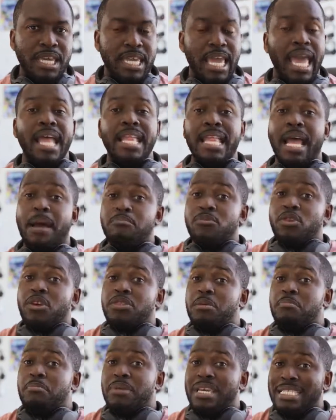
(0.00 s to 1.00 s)
Again, I'm
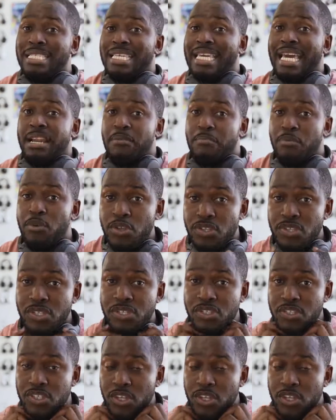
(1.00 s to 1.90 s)
not the basic kind of person,